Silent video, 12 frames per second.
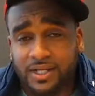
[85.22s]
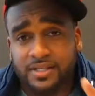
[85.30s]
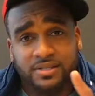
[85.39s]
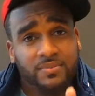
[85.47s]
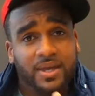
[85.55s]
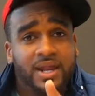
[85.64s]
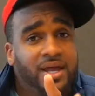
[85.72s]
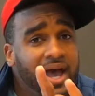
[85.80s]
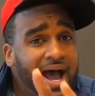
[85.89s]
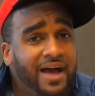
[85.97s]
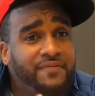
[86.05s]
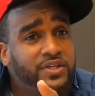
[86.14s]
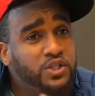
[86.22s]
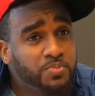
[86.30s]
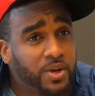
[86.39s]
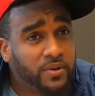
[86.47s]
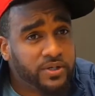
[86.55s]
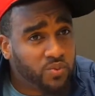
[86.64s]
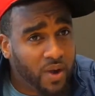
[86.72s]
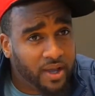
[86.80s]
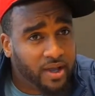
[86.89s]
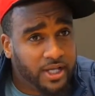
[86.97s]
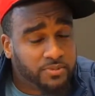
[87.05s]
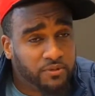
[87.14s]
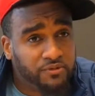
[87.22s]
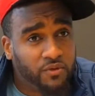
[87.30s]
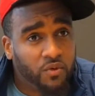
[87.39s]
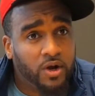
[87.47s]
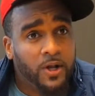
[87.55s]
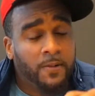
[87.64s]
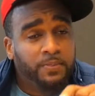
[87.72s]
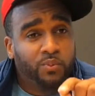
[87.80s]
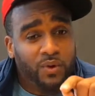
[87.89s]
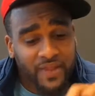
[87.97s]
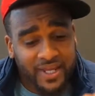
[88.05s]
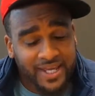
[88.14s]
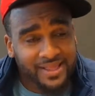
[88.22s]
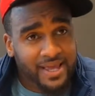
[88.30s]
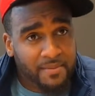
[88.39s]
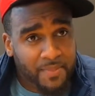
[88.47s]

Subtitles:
Listen, man, I've experienced white cops before. When they get that